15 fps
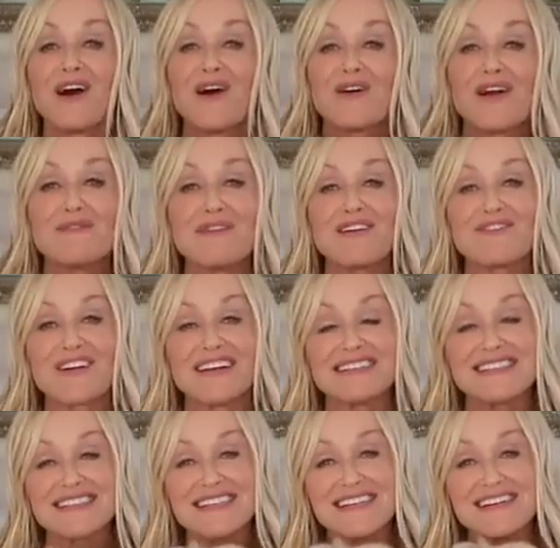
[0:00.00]
All right, my
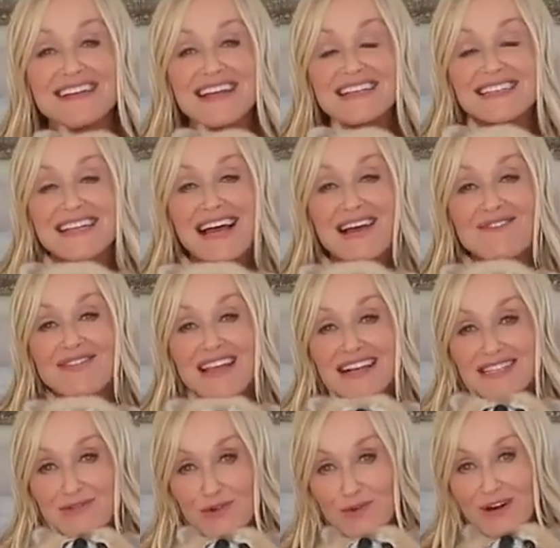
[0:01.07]
friends, see you next time.
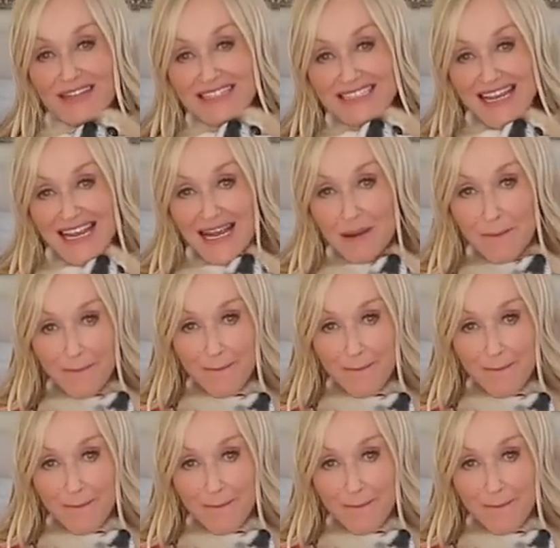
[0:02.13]
Thanks for watching.